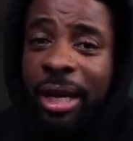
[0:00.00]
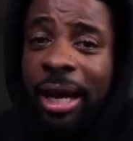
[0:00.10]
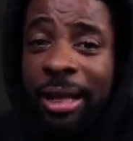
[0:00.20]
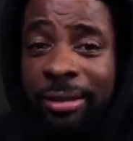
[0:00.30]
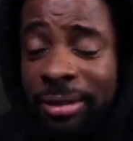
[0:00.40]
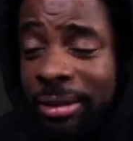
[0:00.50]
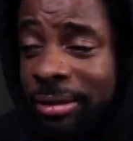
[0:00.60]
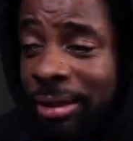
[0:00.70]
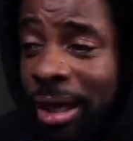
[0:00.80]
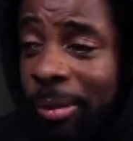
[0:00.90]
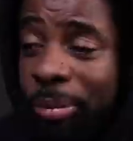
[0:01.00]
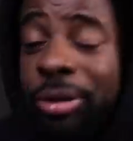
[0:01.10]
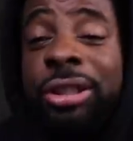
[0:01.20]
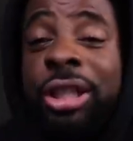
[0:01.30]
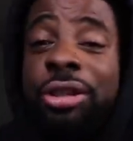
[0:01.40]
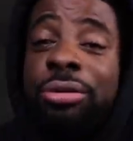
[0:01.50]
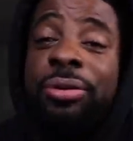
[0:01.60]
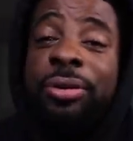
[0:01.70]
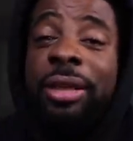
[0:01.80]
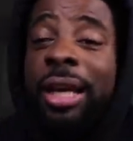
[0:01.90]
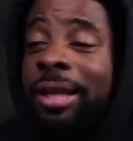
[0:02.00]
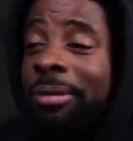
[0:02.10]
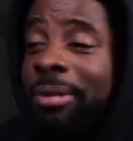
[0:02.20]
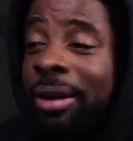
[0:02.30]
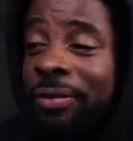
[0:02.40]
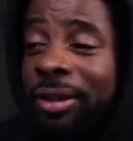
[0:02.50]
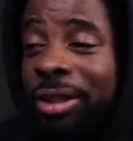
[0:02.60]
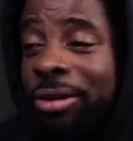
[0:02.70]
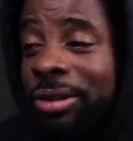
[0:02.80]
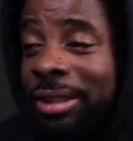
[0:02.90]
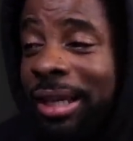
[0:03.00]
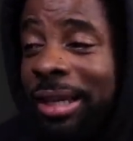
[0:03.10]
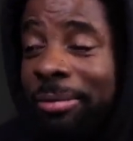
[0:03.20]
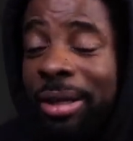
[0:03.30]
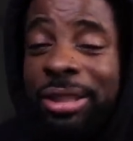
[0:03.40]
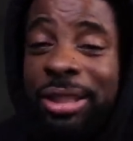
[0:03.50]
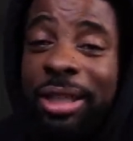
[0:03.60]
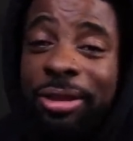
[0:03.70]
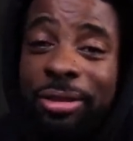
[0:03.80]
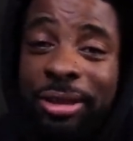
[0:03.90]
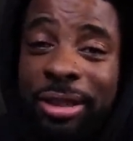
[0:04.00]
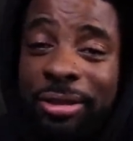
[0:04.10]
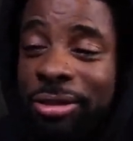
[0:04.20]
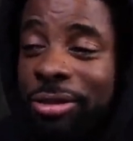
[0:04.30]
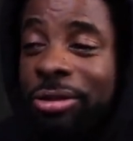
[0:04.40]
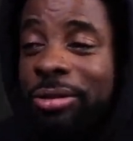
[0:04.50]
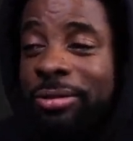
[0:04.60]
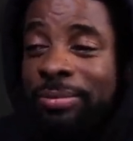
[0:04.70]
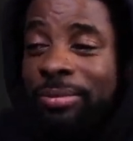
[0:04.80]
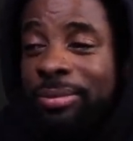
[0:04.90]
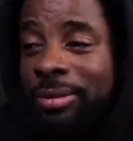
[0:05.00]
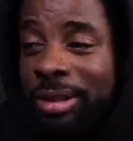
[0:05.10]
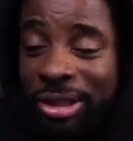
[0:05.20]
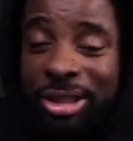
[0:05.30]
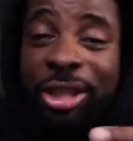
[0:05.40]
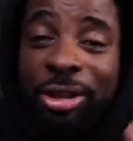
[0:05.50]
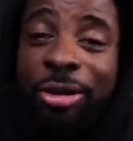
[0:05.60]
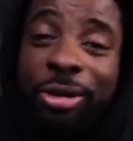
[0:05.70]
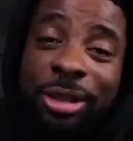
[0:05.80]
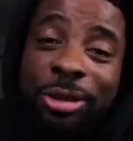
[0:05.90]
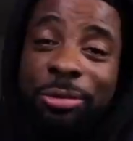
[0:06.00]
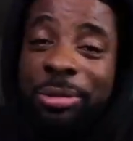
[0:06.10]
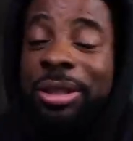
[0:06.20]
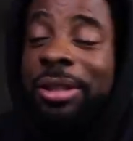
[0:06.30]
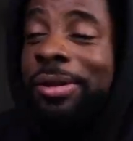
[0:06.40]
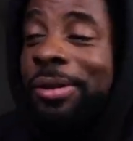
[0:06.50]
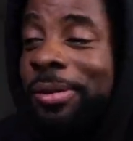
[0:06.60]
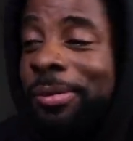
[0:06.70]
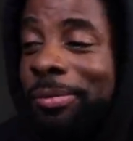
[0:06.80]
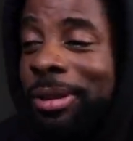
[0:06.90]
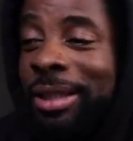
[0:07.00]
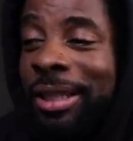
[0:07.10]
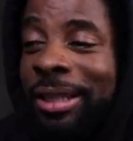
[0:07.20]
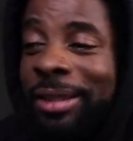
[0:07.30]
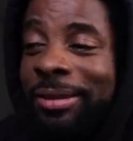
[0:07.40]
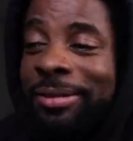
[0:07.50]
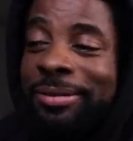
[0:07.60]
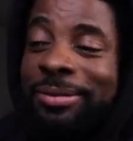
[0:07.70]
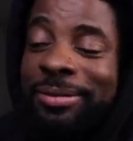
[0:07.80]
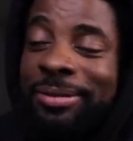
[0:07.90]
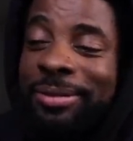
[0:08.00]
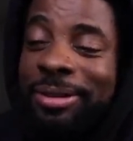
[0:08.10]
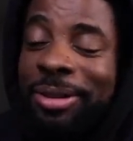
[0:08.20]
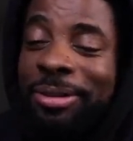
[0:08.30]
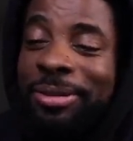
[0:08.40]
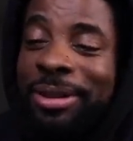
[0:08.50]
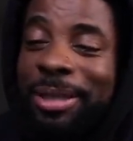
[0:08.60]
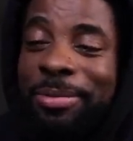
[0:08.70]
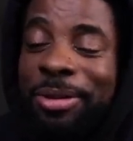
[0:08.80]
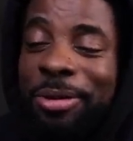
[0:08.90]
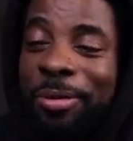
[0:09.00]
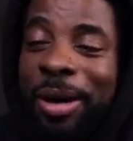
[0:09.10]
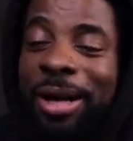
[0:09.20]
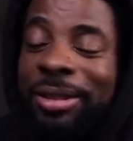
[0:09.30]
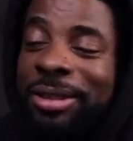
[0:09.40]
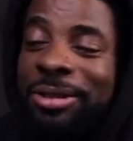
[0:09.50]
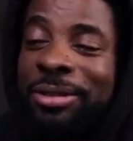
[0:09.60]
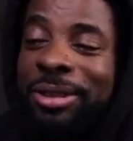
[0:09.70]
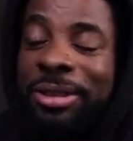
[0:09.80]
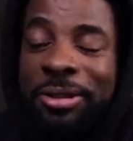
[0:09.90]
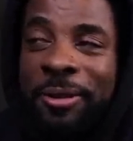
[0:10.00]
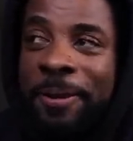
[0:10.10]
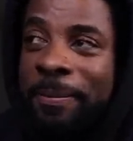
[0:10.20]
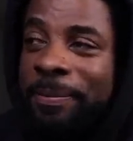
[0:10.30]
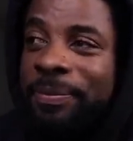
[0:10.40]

I appreciate you for liking my videos and liking my channel and, you know, sharing all this with me. But like, don't send me no wild shit on Instagram.